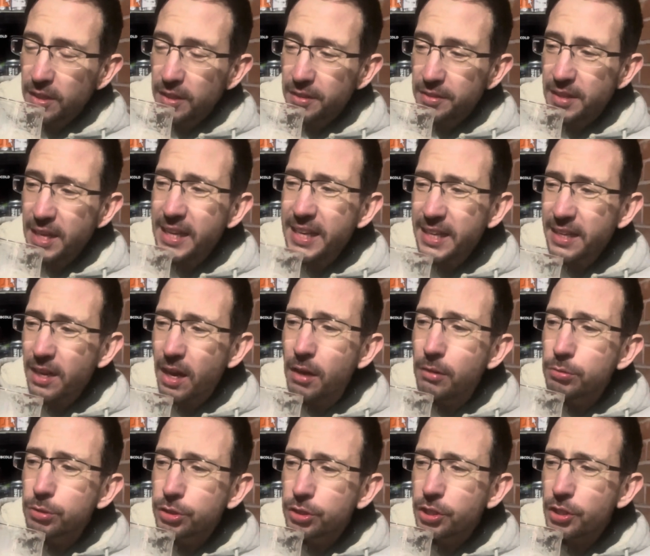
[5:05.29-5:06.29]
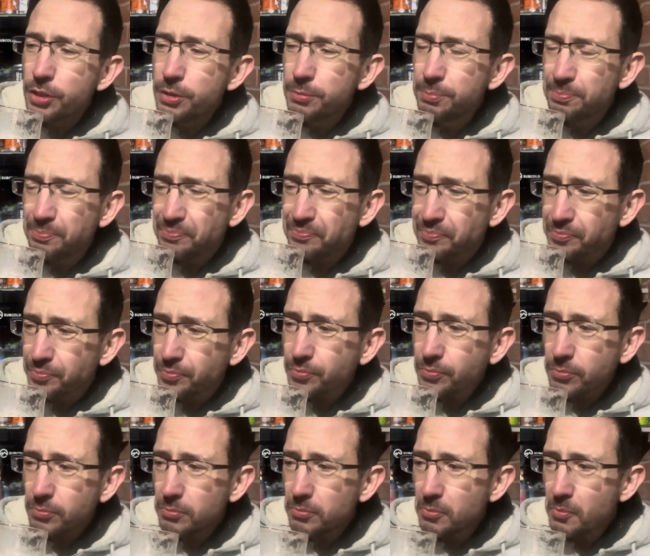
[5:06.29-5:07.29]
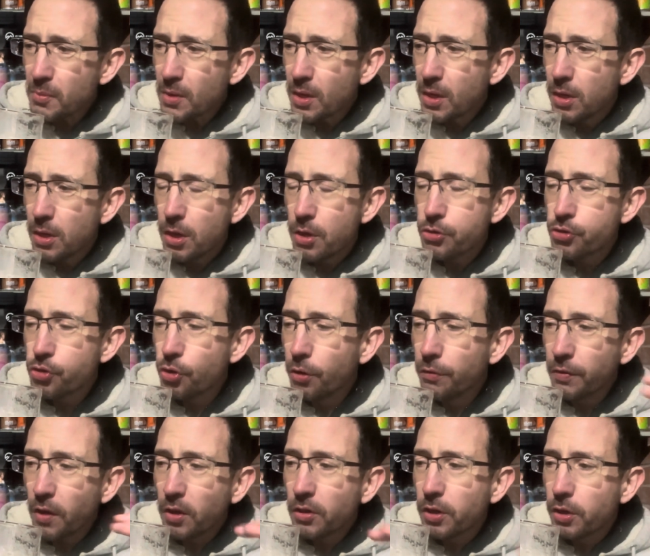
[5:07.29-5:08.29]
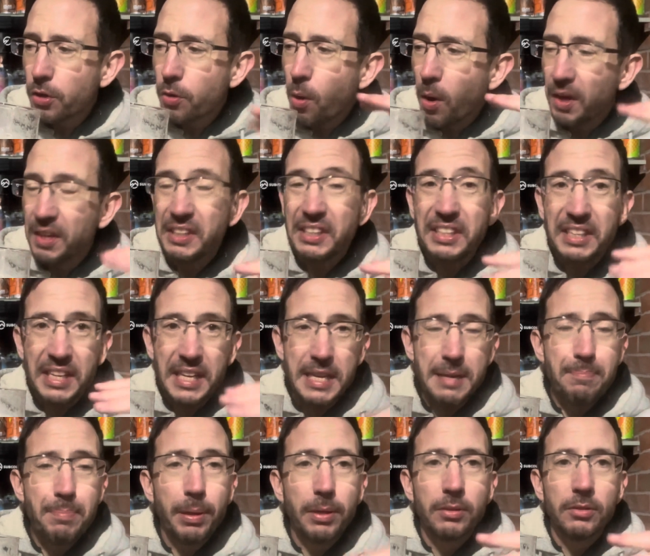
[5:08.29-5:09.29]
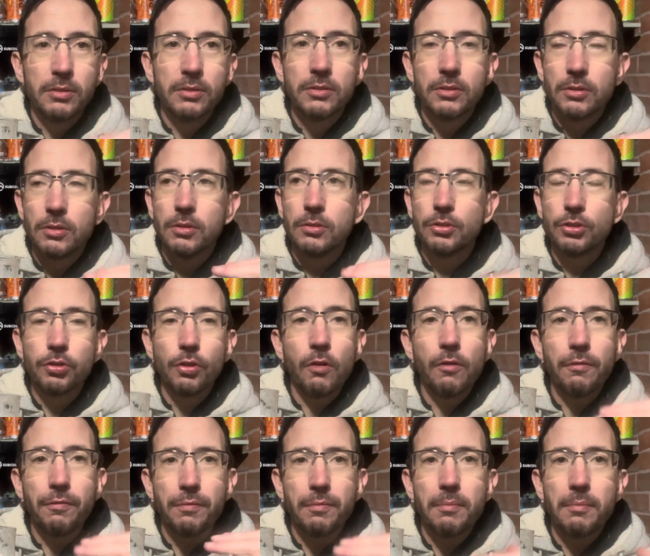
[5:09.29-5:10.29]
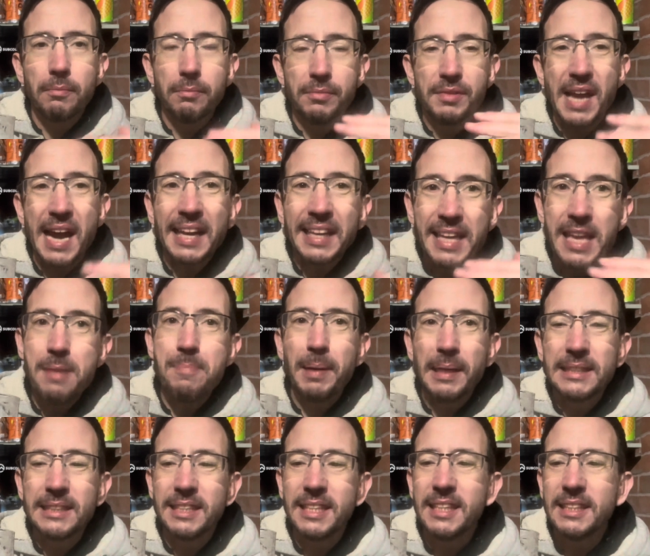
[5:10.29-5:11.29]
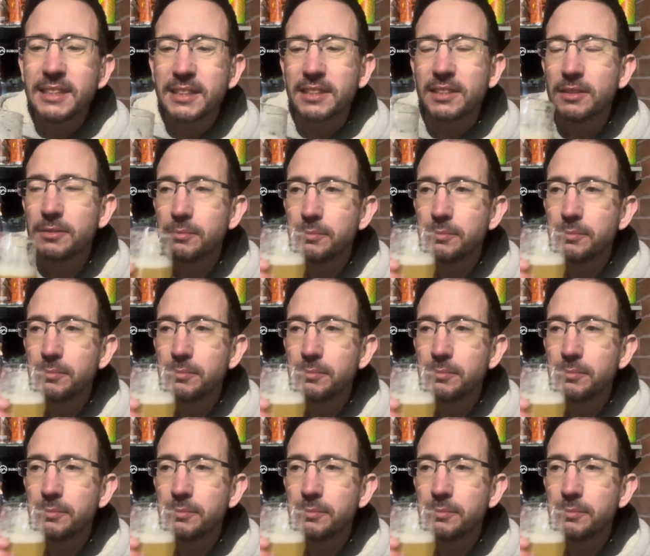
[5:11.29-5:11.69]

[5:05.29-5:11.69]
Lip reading: Then it goes to a sort of like a quite a deep, sort of danky bitterness.